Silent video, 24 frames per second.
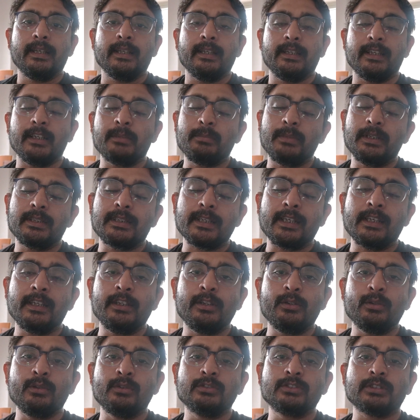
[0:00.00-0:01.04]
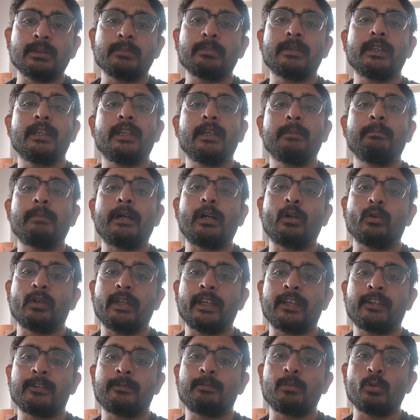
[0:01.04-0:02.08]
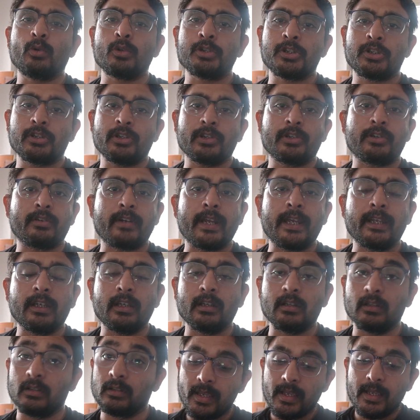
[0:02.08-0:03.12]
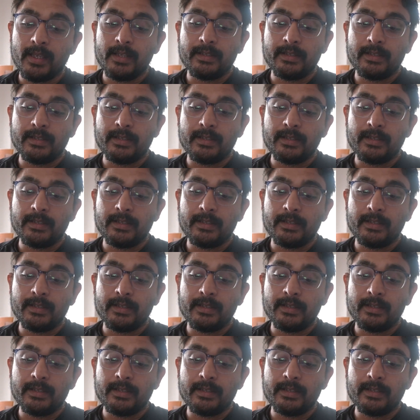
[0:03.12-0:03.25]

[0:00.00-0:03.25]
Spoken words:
Let me tell you something about exposure triangle.